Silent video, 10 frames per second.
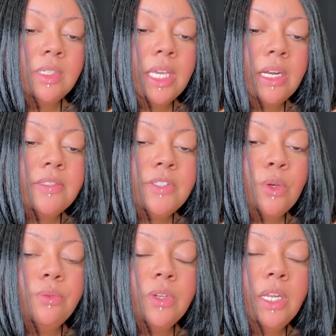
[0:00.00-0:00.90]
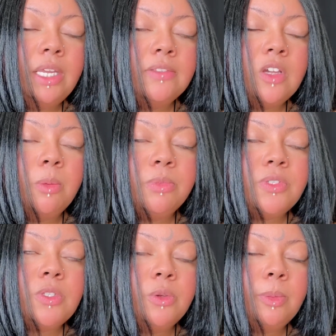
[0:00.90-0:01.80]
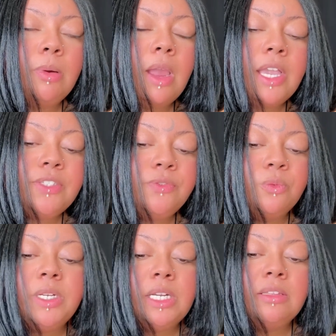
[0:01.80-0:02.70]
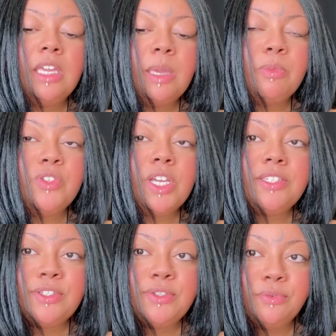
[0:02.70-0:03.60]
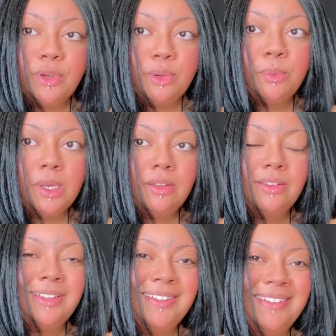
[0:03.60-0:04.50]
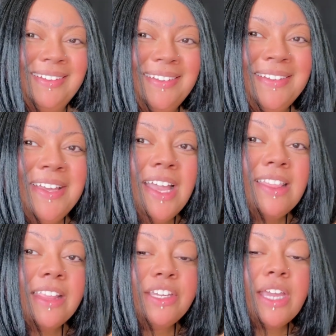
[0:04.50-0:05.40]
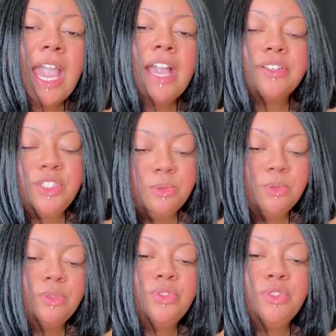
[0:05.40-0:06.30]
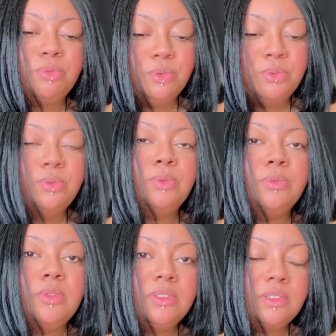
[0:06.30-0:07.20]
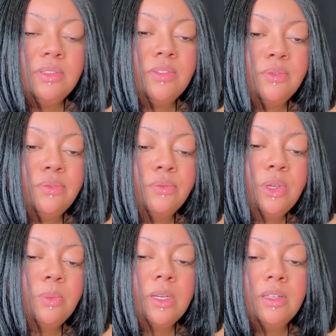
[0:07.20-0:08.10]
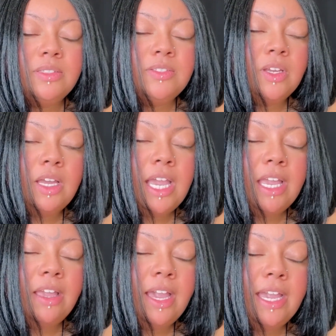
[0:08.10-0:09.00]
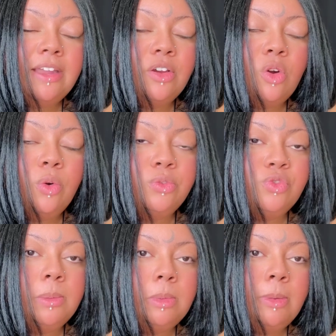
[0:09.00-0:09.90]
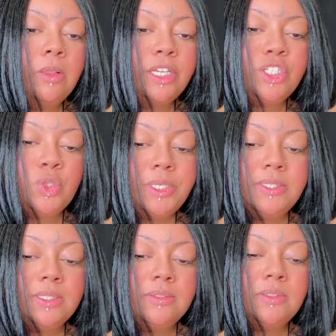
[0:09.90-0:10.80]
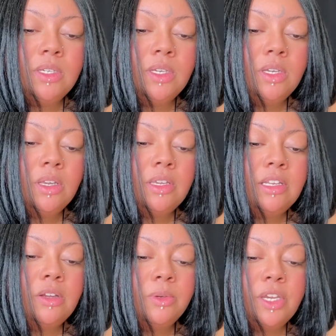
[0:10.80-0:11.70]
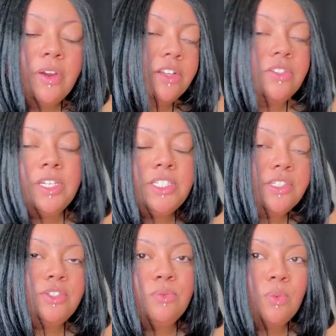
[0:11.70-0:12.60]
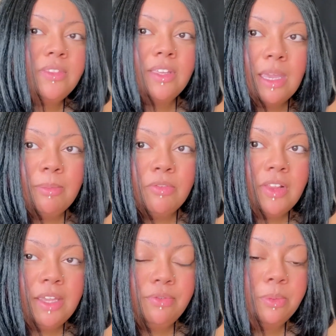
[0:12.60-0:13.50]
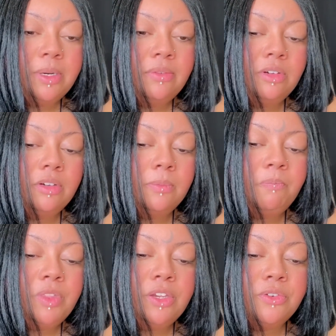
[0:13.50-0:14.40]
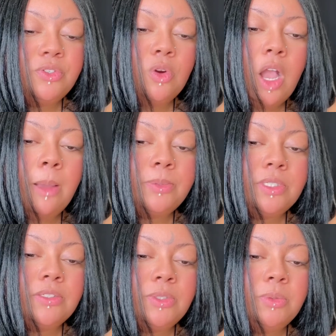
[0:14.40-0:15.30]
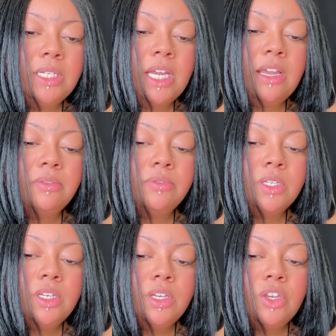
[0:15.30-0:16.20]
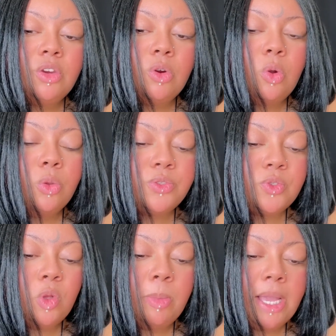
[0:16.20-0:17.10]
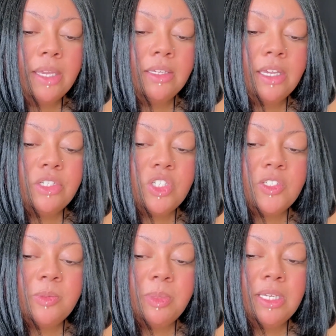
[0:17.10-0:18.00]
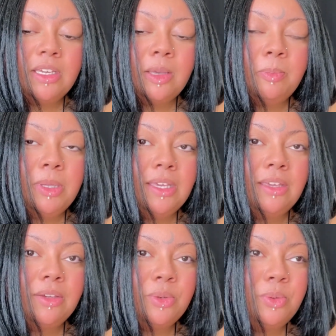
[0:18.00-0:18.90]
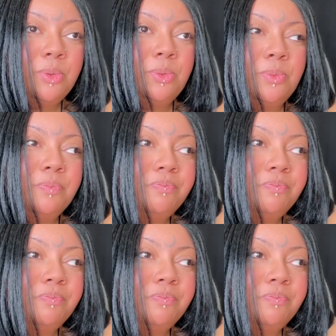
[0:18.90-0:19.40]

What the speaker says: it's so funny, it's almost though the prize for winning the game of chess is free will. Like actual true free will. I had a whole dream about like choices. You know, congratulations, you've won the game of life or whatever. Here's your options. You can have your whole soul back and just be a being who